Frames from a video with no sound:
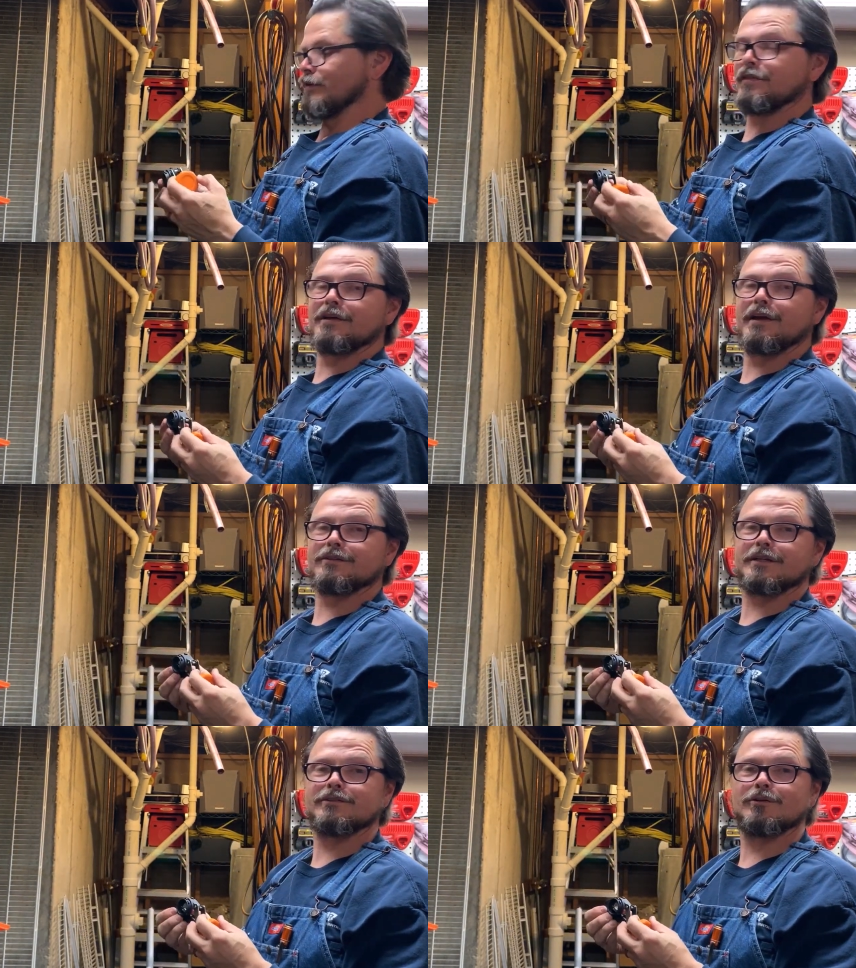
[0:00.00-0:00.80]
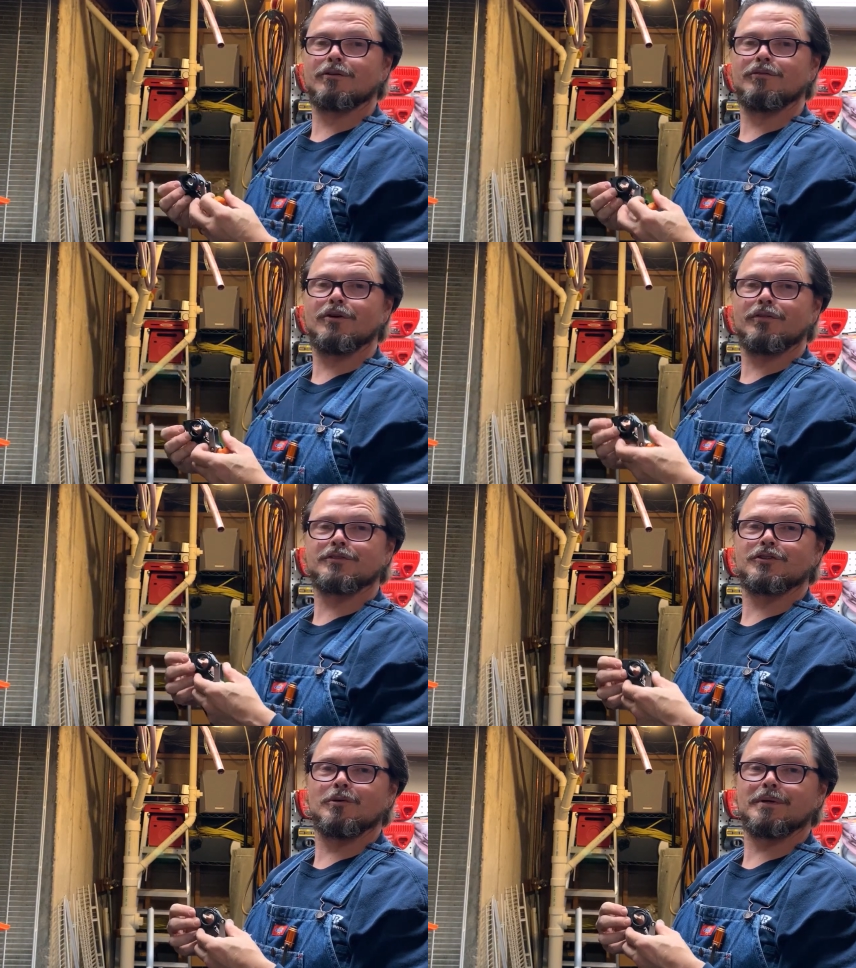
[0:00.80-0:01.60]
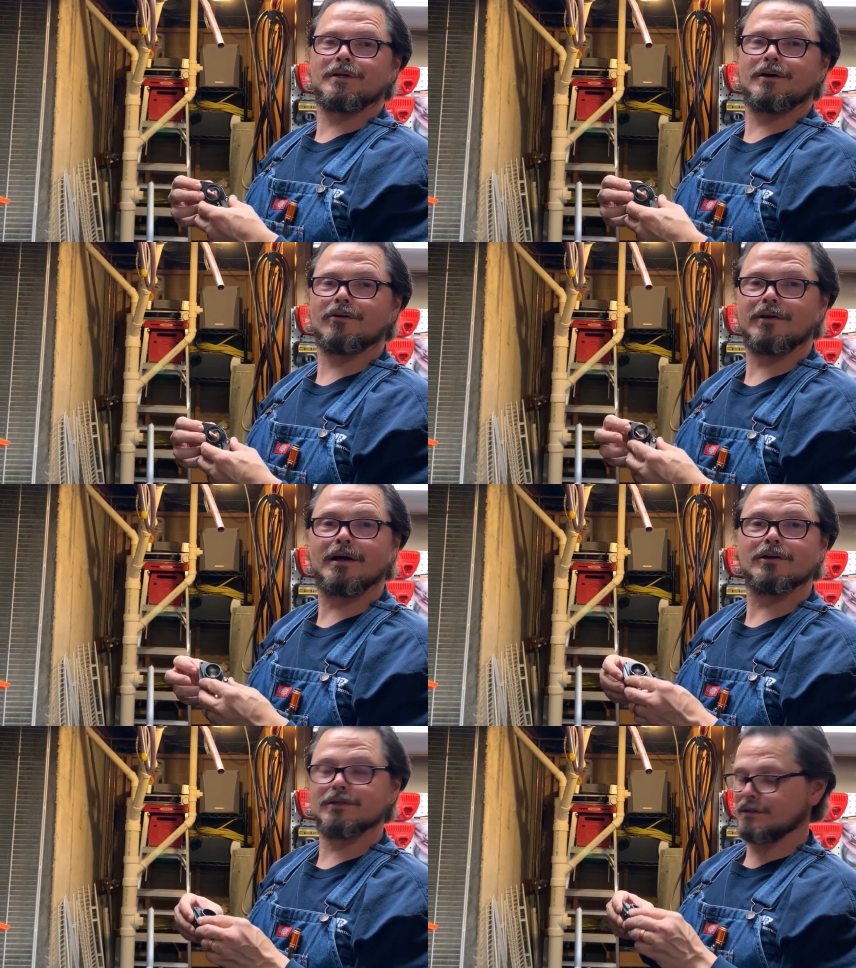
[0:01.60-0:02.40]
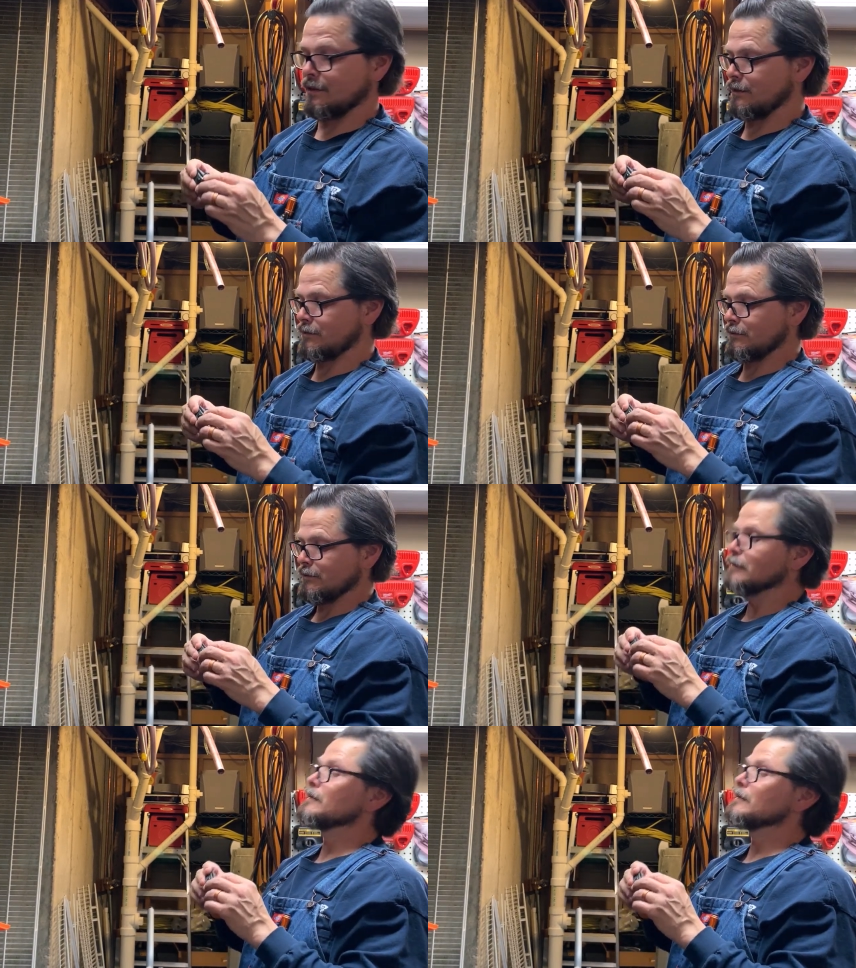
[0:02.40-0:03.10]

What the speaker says: Nothing else, I can do a review on this tubing cutter on how good it cuts.